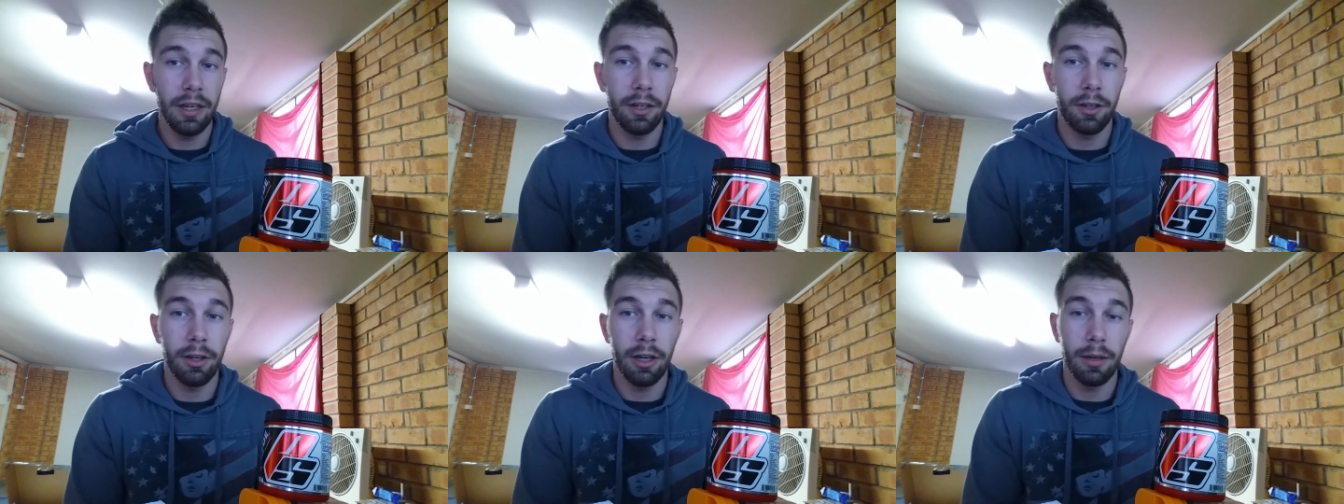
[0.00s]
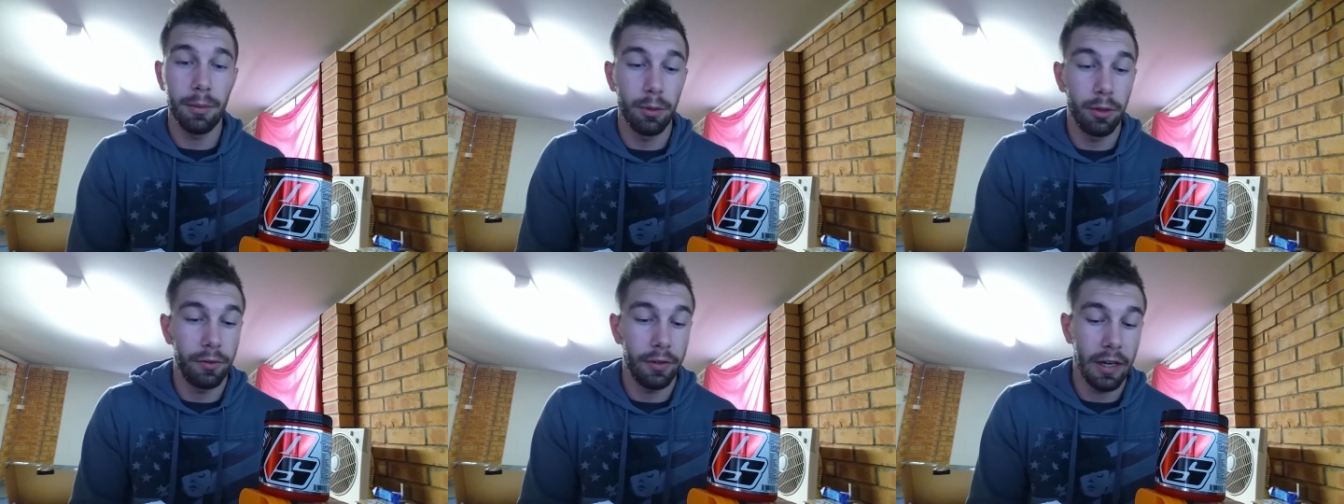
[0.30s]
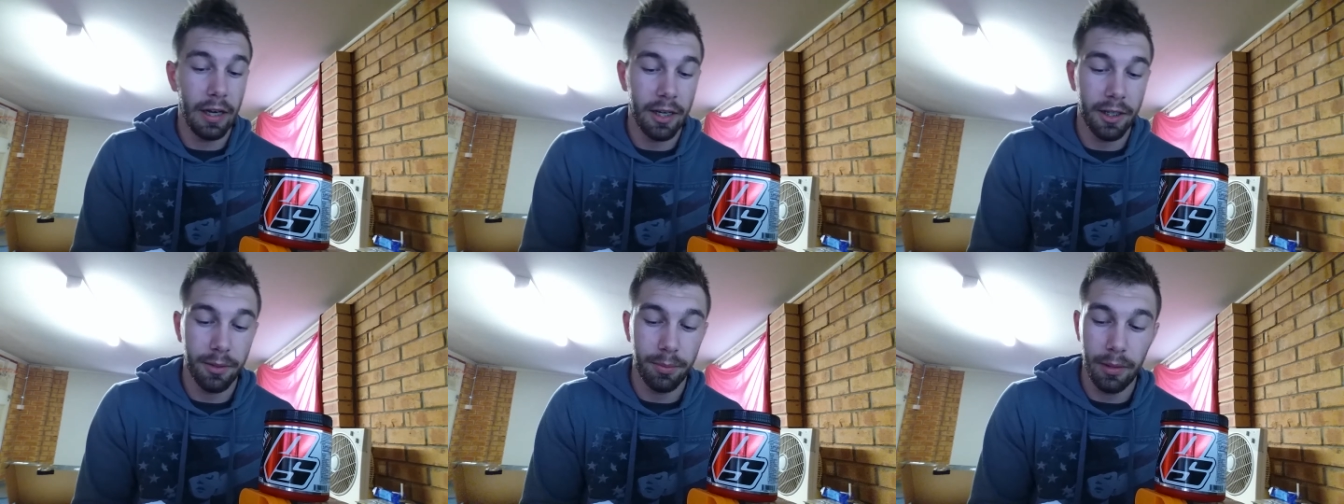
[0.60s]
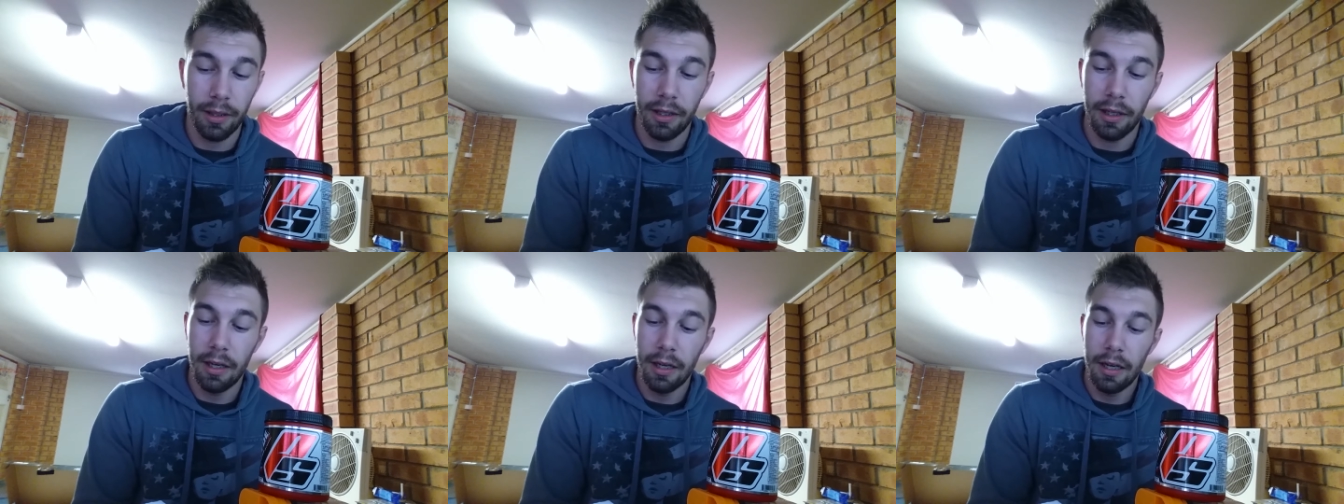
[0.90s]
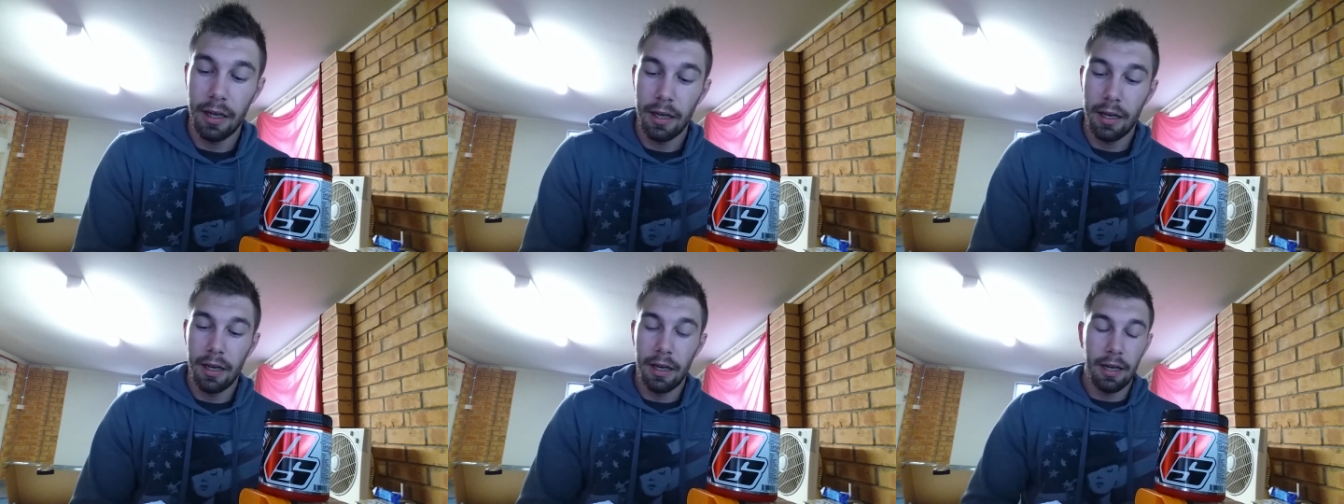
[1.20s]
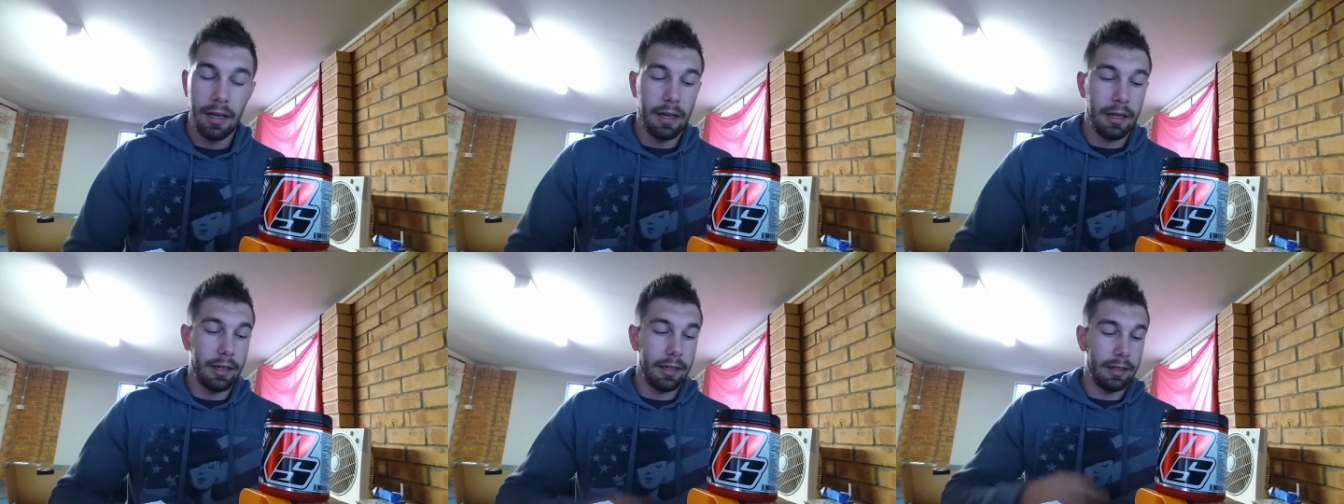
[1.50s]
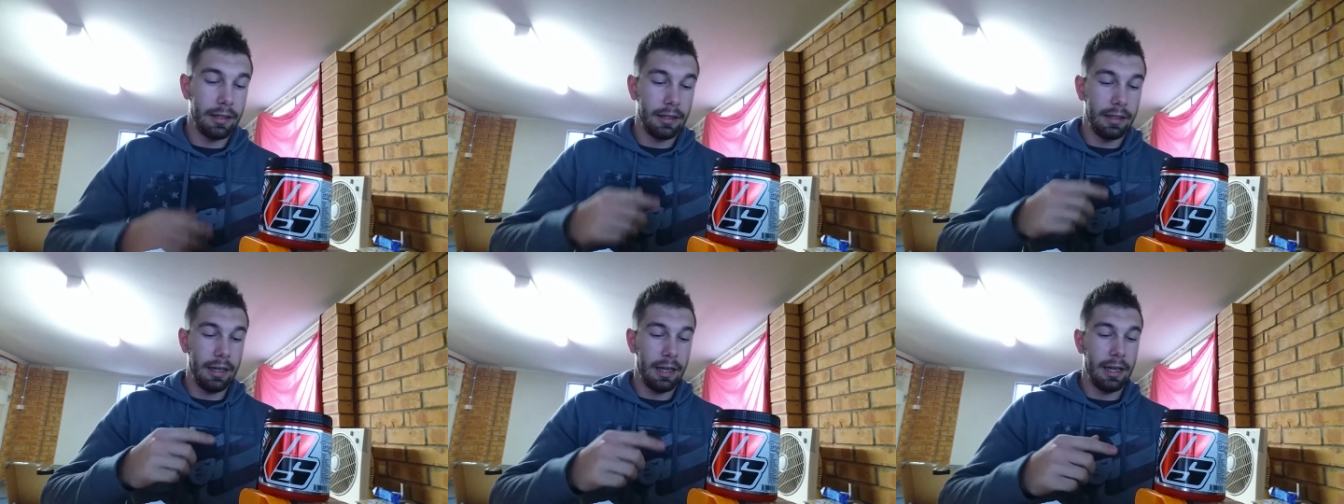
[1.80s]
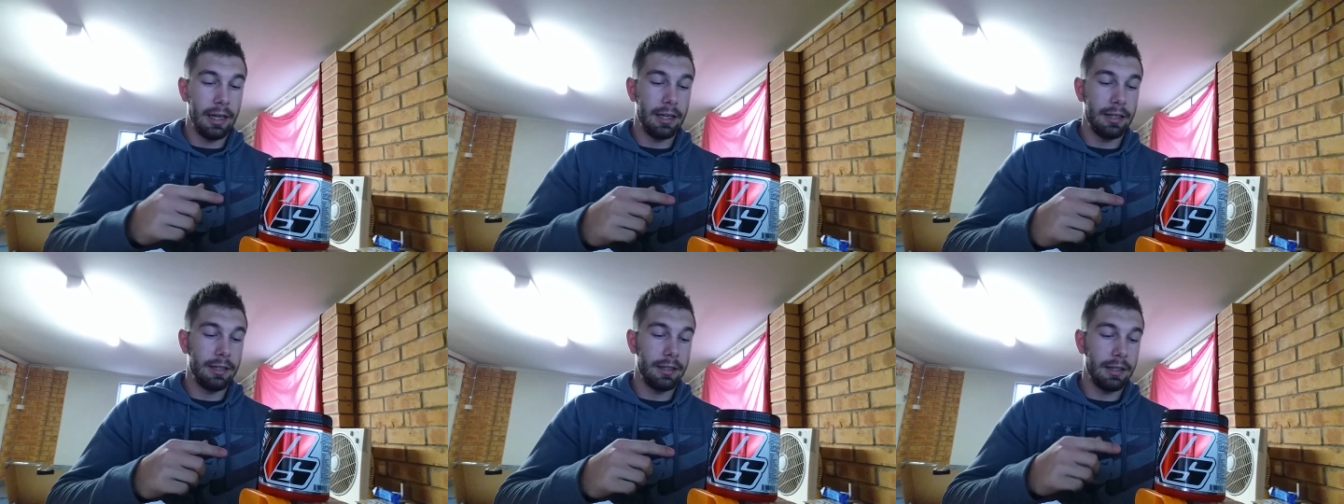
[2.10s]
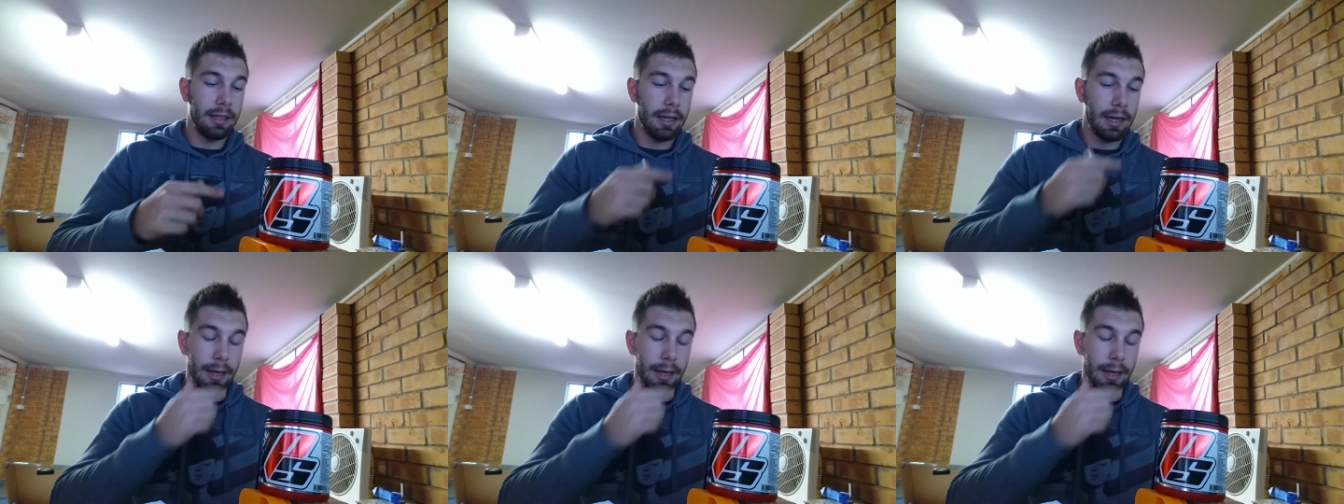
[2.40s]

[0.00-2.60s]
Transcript: incredible if you ask me. And